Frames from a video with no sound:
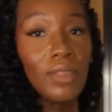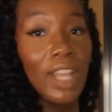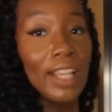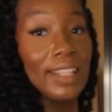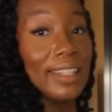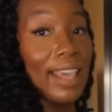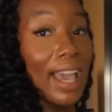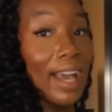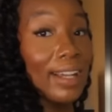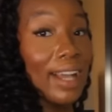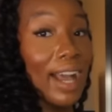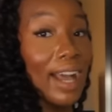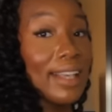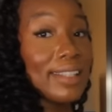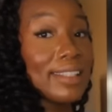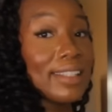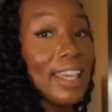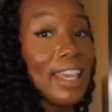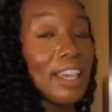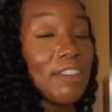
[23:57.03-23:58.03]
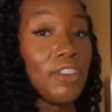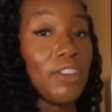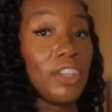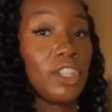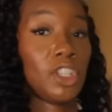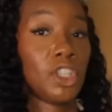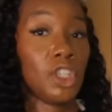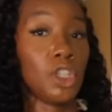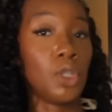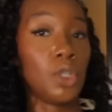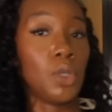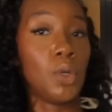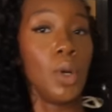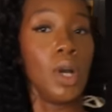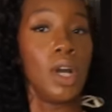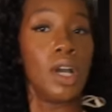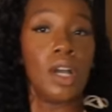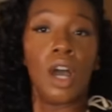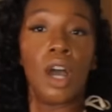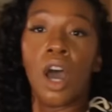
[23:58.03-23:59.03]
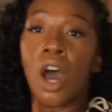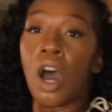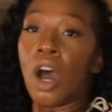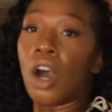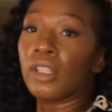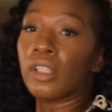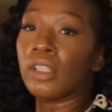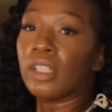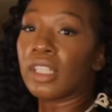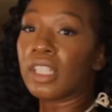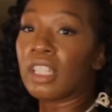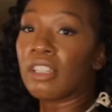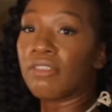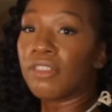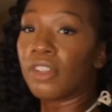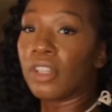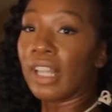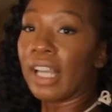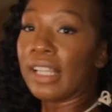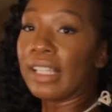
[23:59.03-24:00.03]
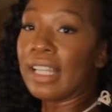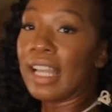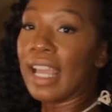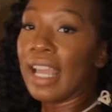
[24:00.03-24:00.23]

yeah, guys, if you are looking for like an